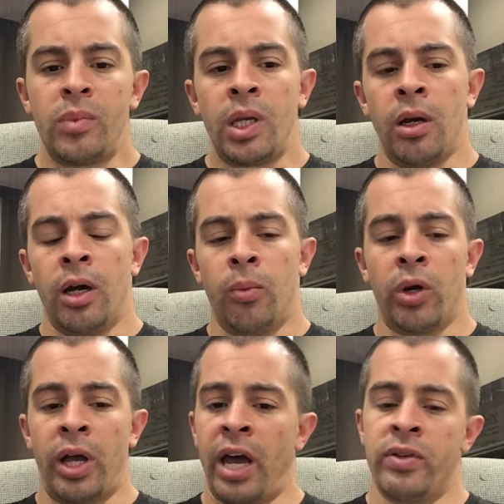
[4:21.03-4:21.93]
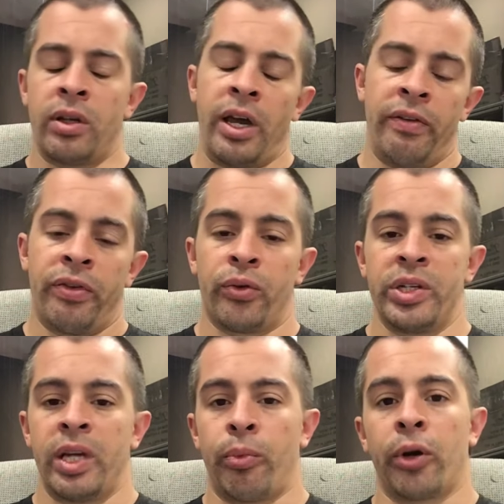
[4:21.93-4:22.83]
what I'll have 3
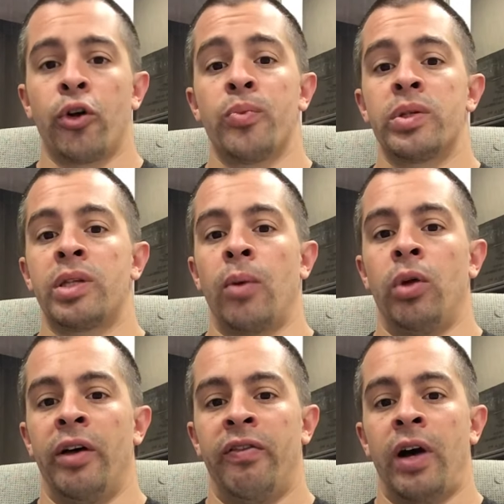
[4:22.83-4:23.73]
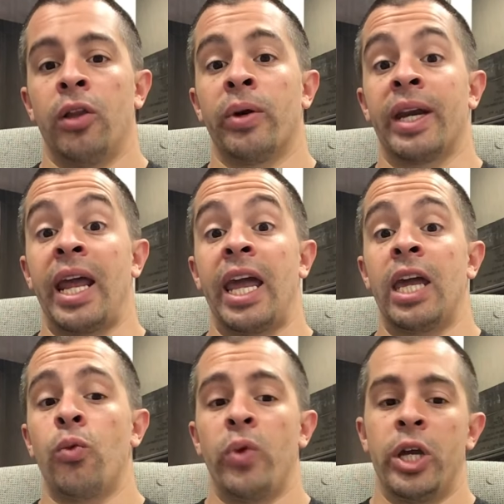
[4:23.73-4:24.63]
separate groups that will have followed an
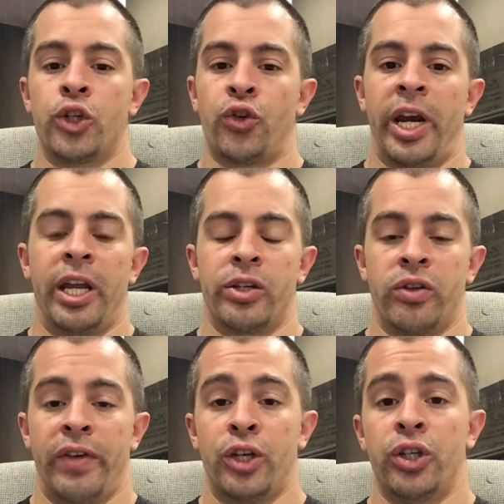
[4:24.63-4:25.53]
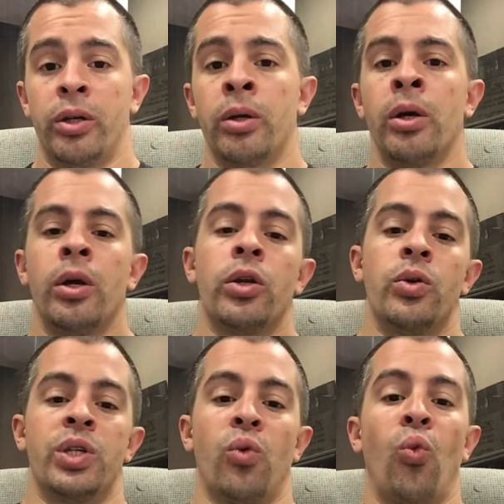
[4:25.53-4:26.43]
8-week training intervention
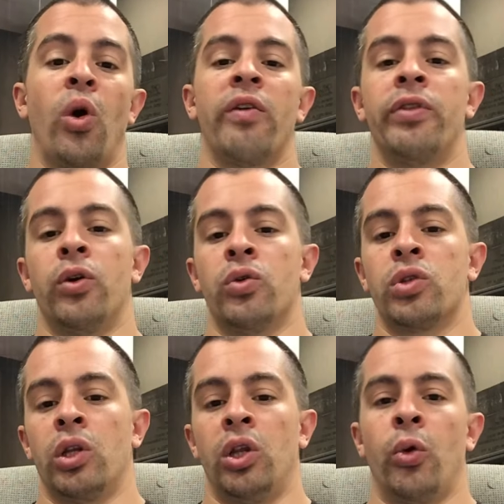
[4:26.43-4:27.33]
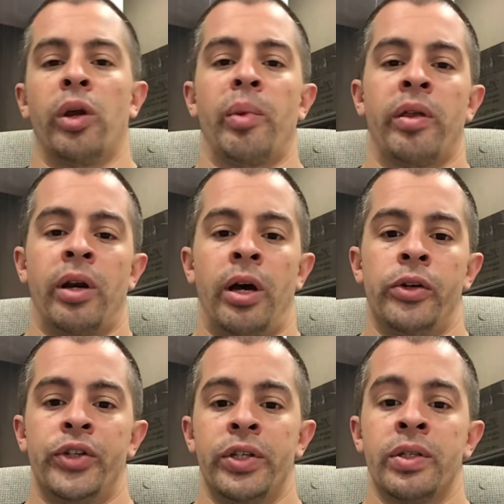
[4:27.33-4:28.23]
using one of those loading
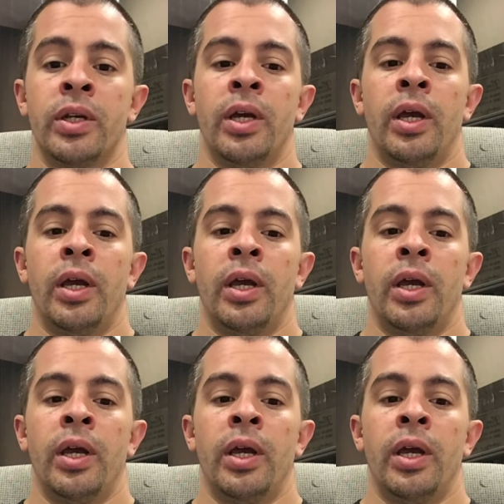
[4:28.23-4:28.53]
methodologies.